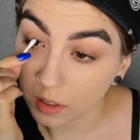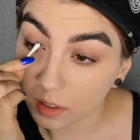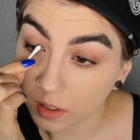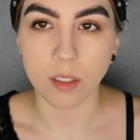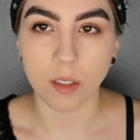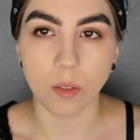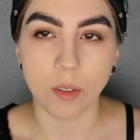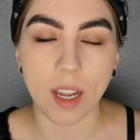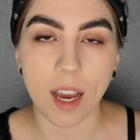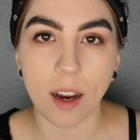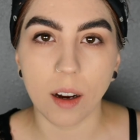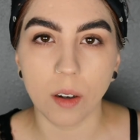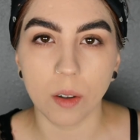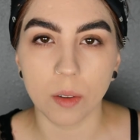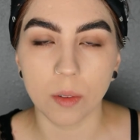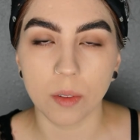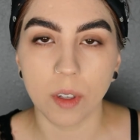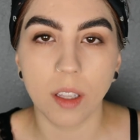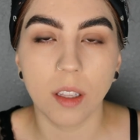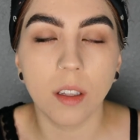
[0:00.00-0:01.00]
So
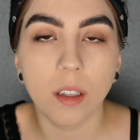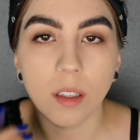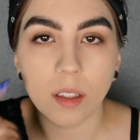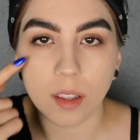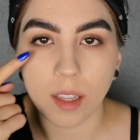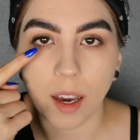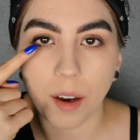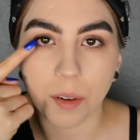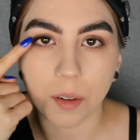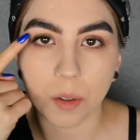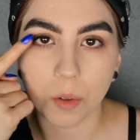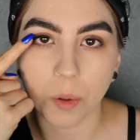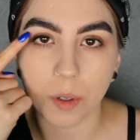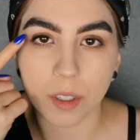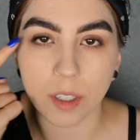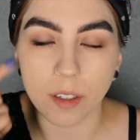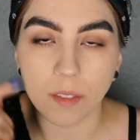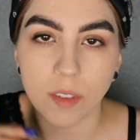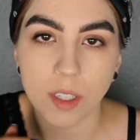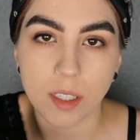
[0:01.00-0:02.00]
now the outer
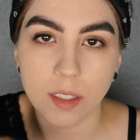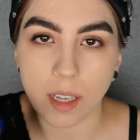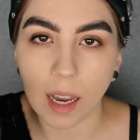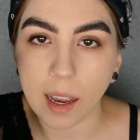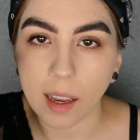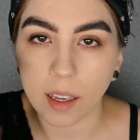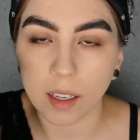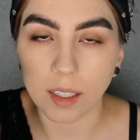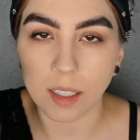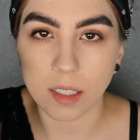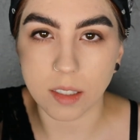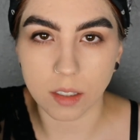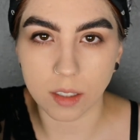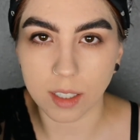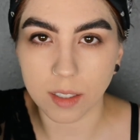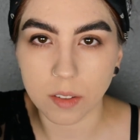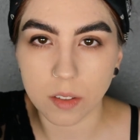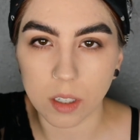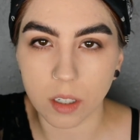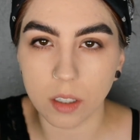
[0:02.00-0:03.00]
corner of this eye is
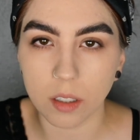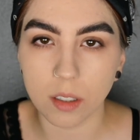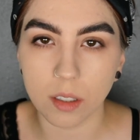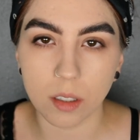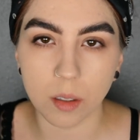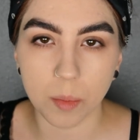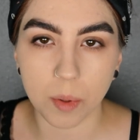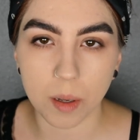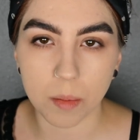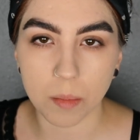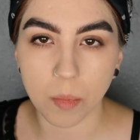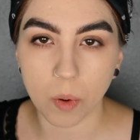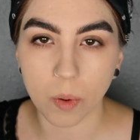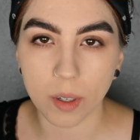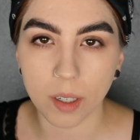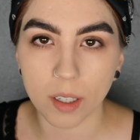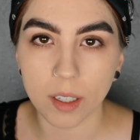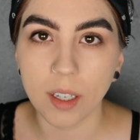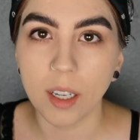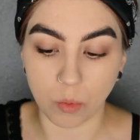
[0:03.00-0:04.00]
lifted a little bit
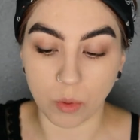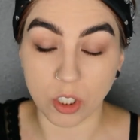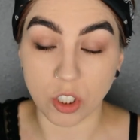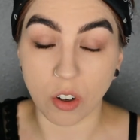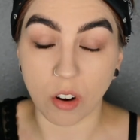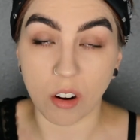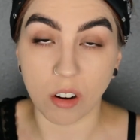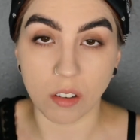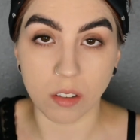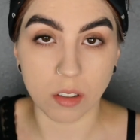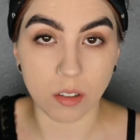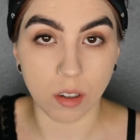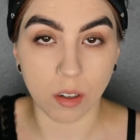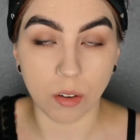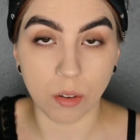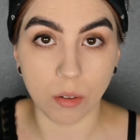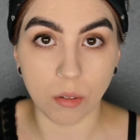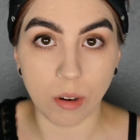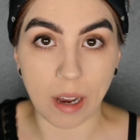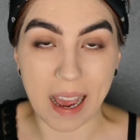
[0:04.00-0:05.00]
more, which
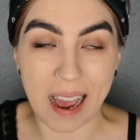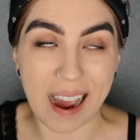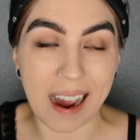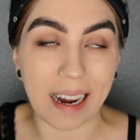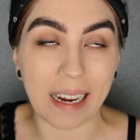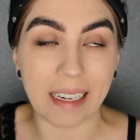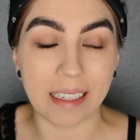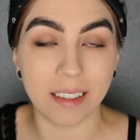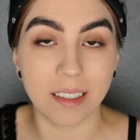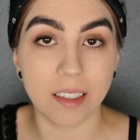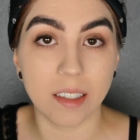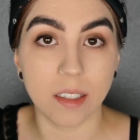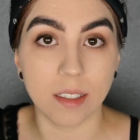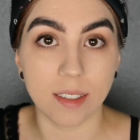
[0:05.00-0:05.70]
also adds